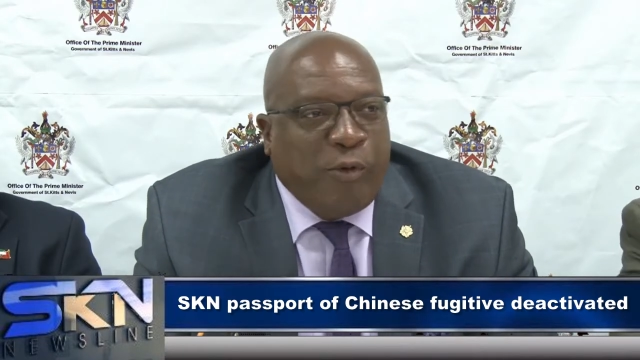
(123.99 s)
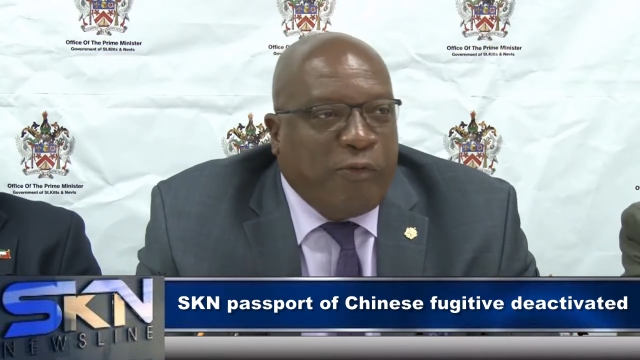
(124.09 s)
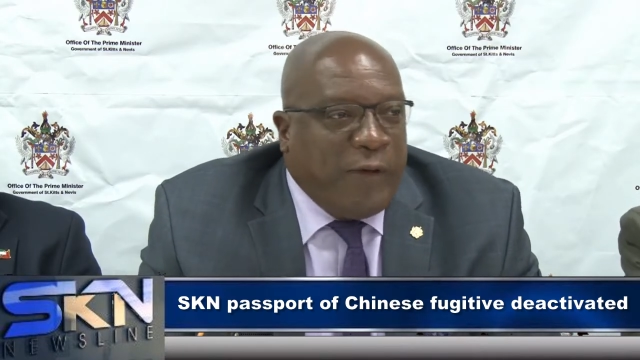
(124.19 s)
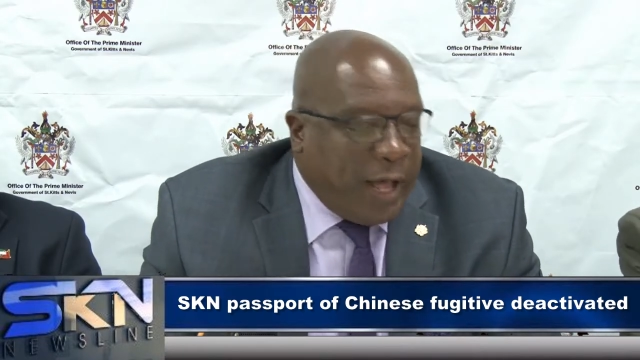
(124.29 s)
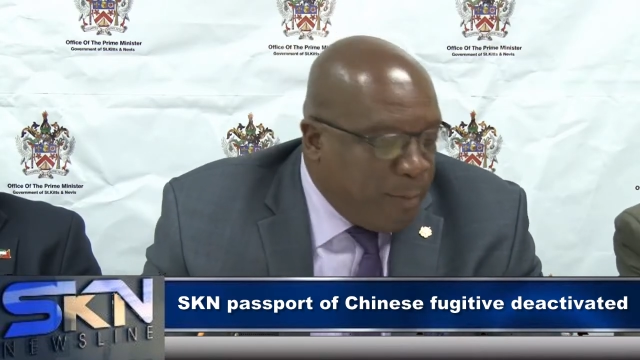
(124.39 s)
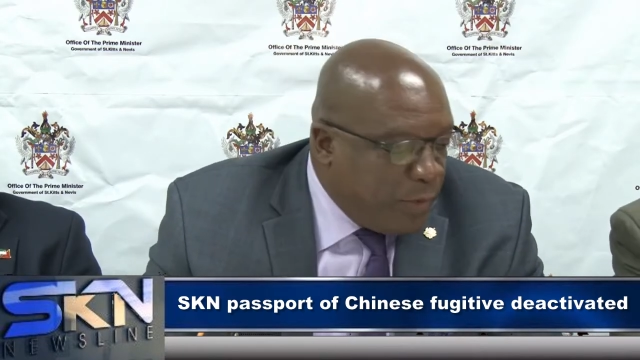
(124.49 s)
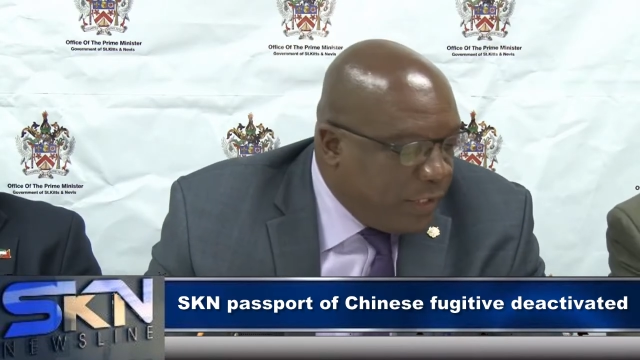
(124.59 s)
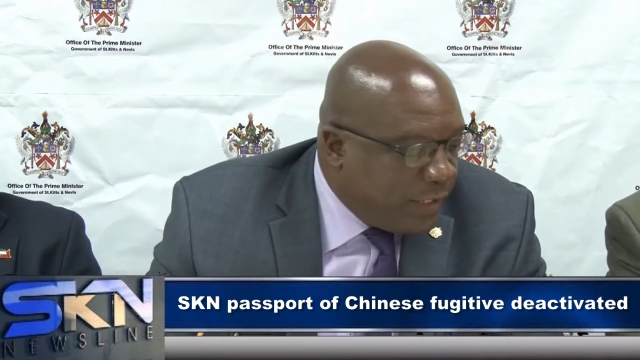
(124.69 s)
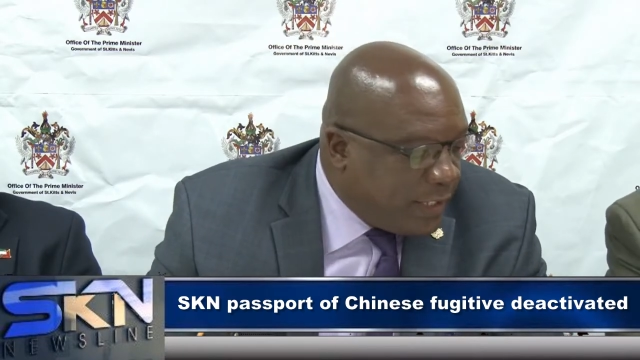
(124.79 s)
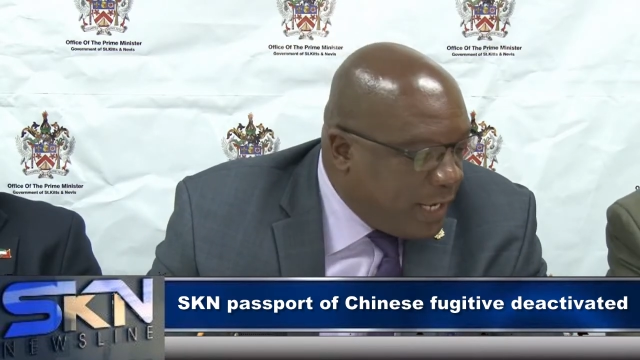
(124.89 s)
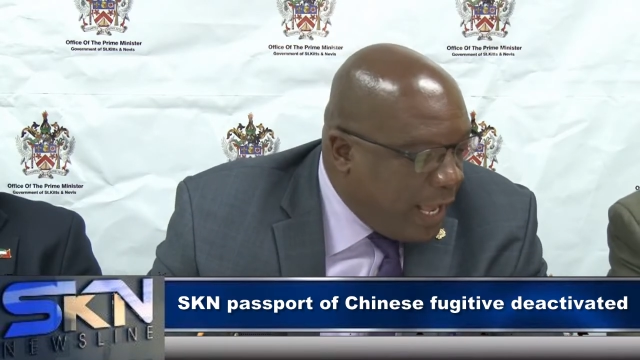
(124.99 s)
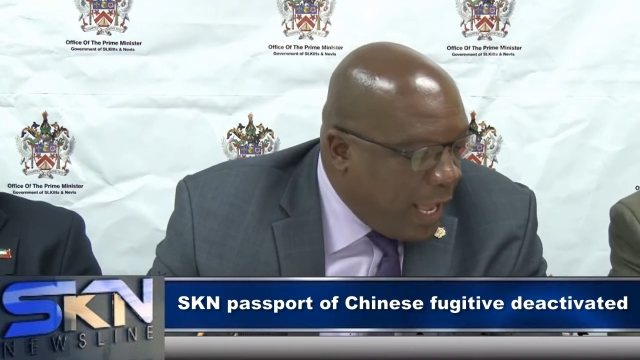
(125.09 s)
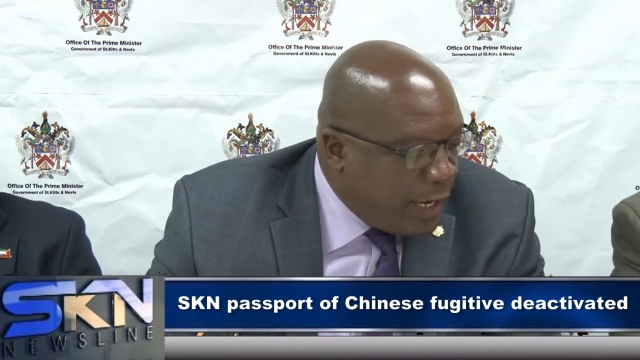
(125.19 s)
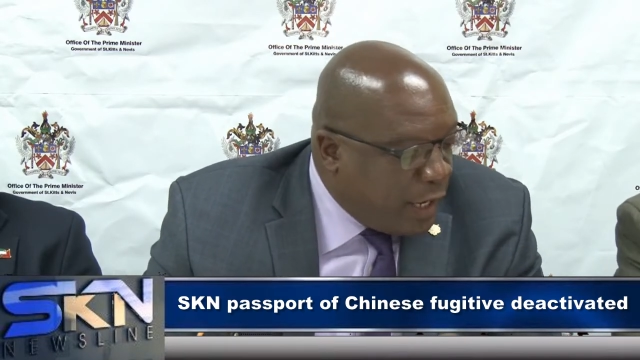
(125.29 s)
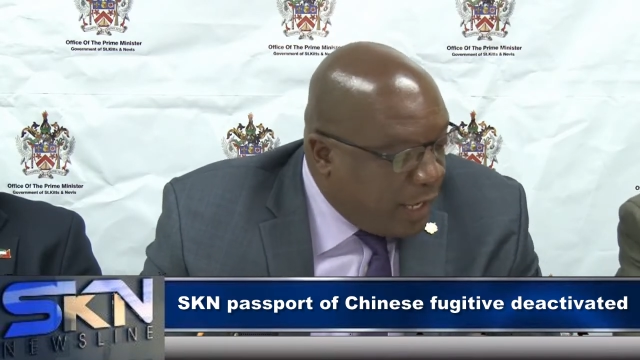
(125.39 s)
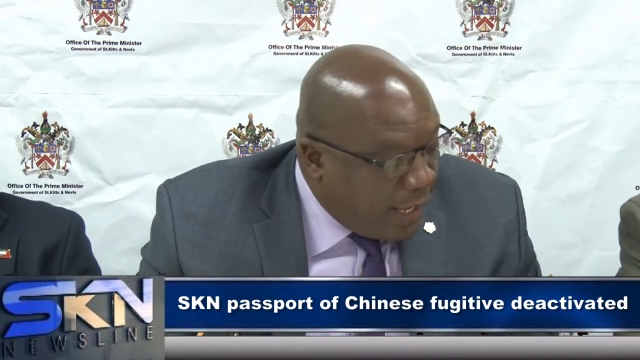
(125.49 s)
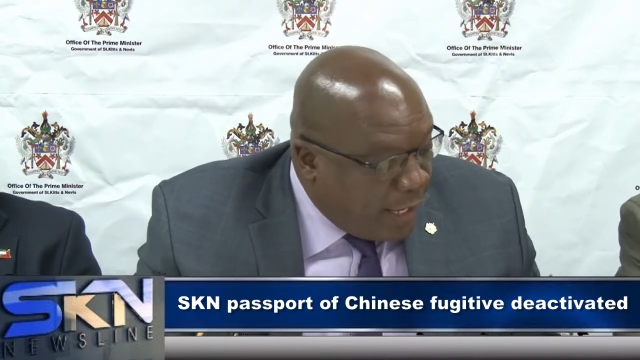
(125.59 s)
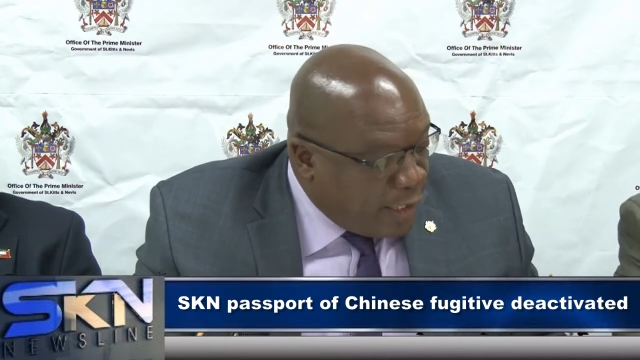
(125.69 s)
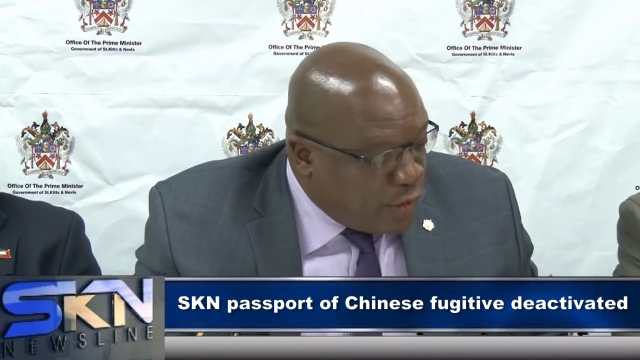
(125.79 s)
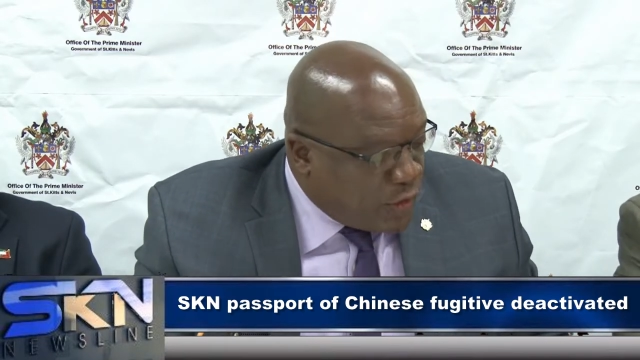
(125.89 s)
an active investigation has been
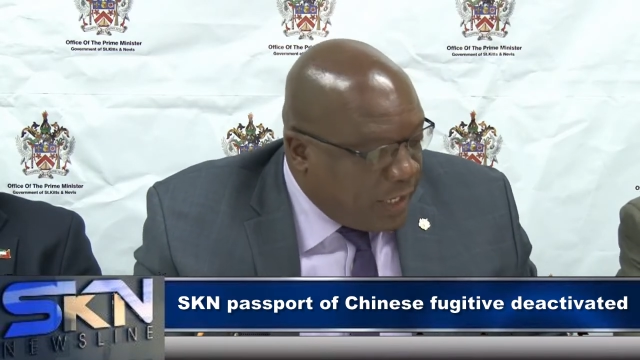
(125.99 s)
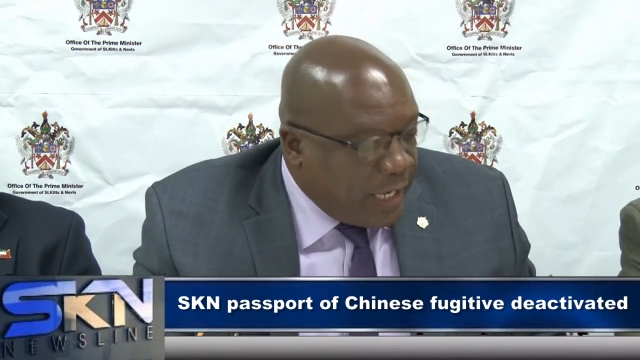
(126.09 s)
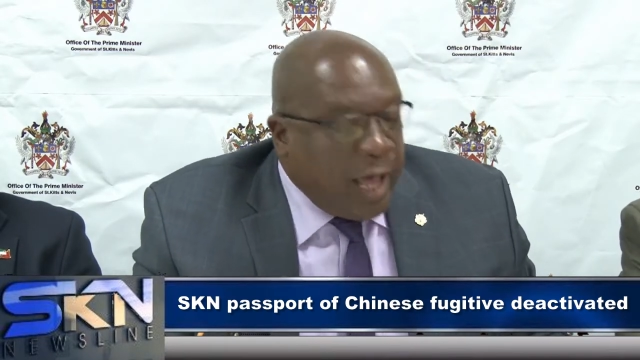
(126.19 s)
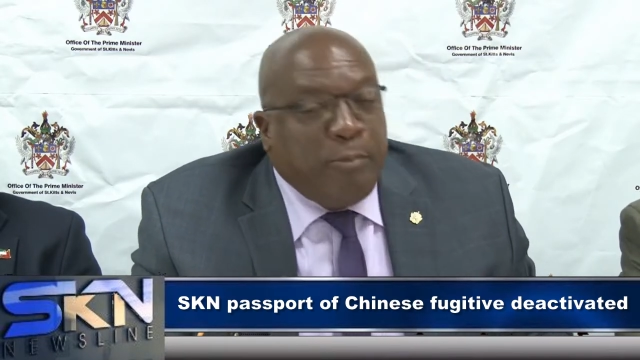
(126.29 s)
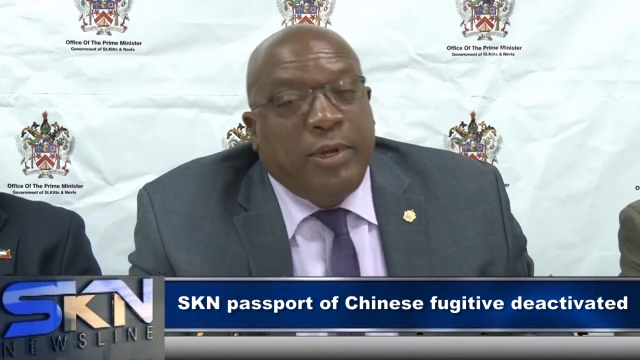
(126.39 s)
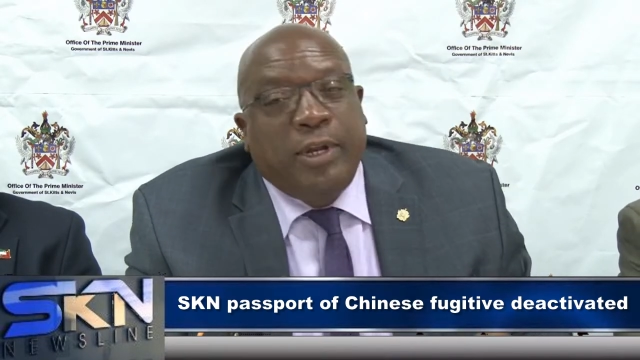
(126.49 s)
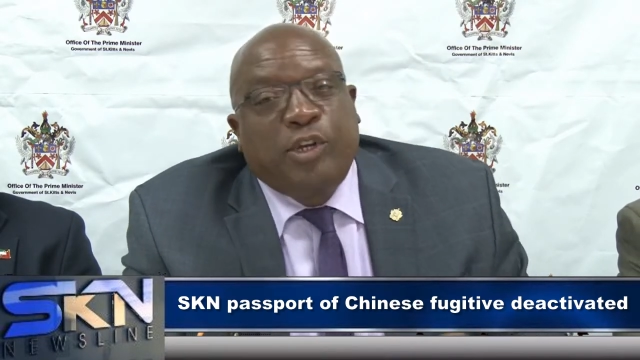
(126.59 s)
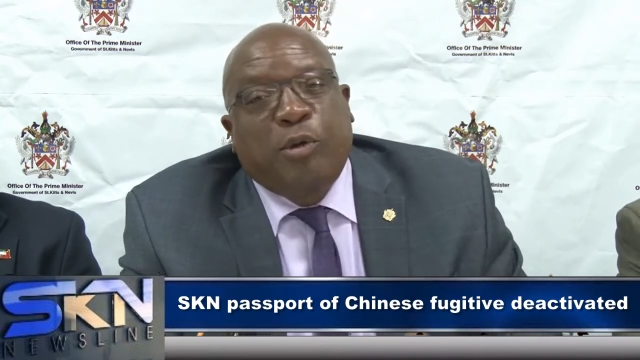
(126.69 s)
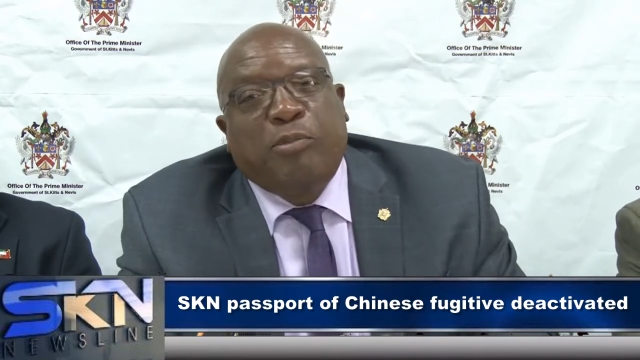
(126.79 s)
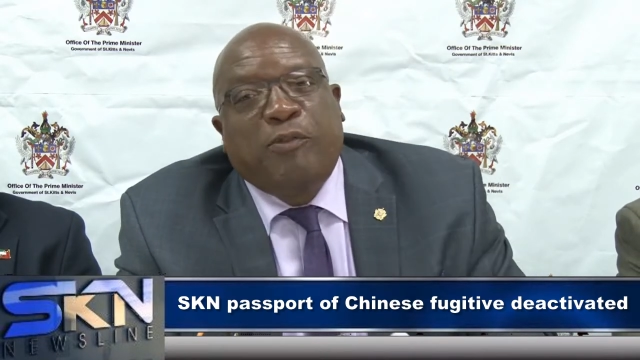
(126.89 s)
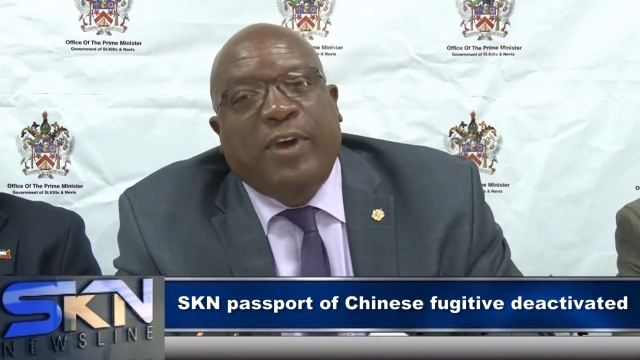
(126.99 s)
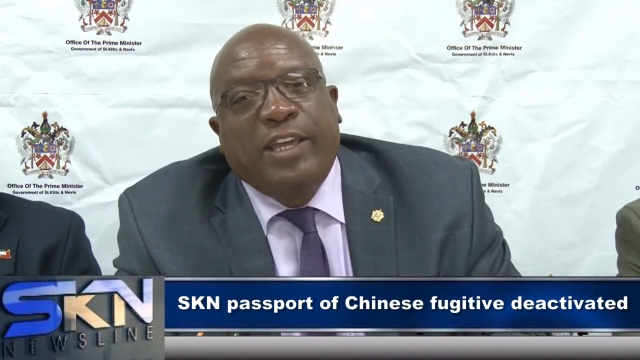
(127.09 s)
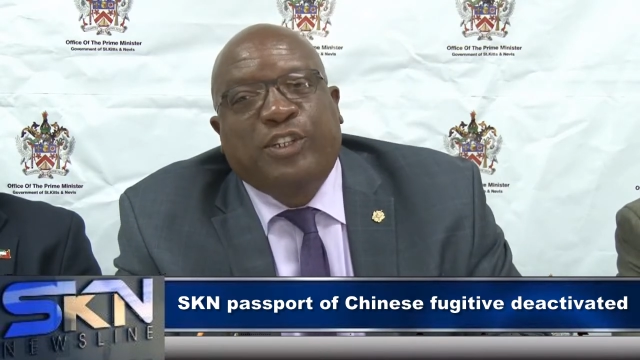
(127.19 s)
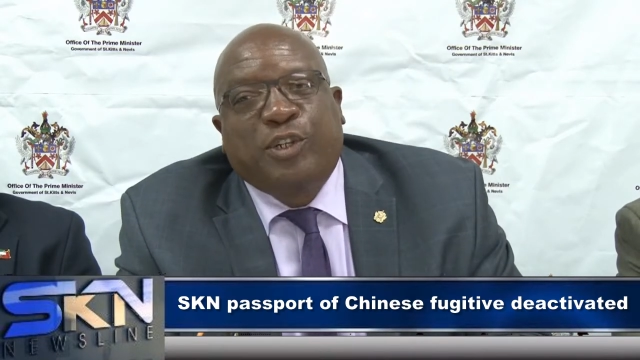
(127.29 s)
launched into the allegations against Mr.